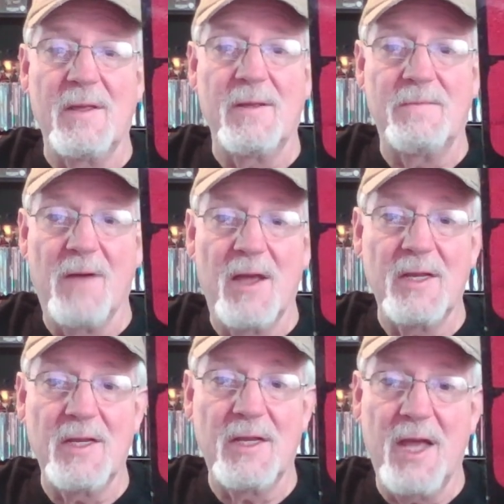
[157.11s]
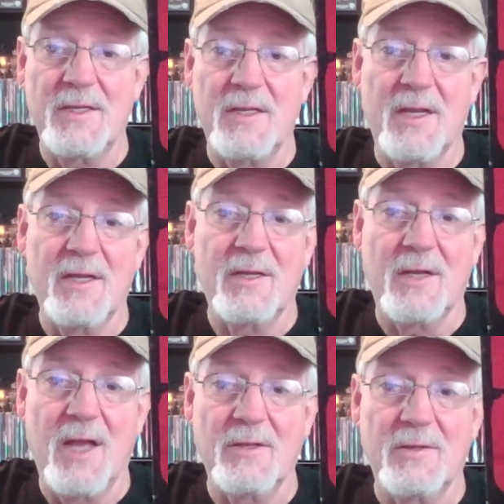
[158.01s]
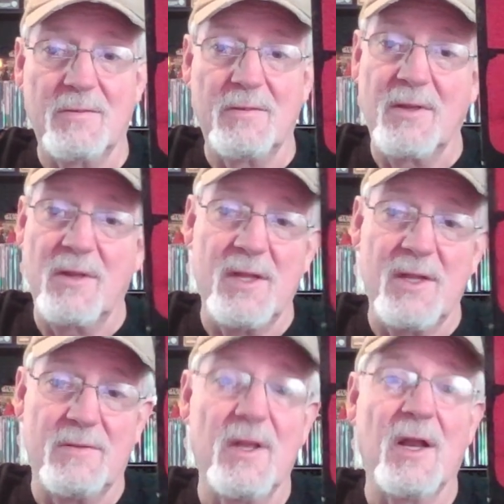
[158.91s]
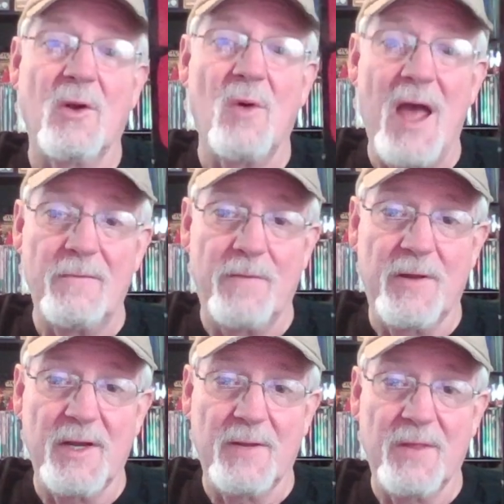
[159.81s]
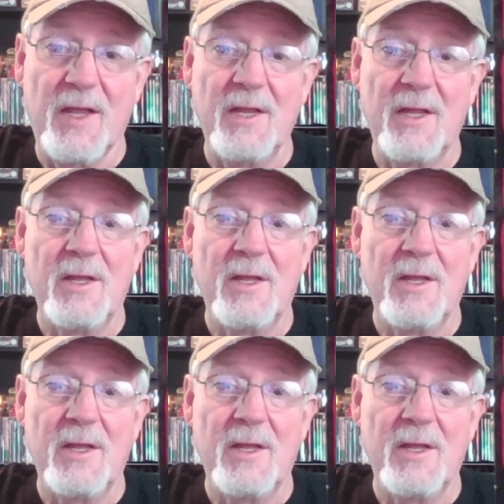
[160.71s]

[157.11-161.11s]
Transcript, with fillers: he finally got uh, got he did a crowdfunding thing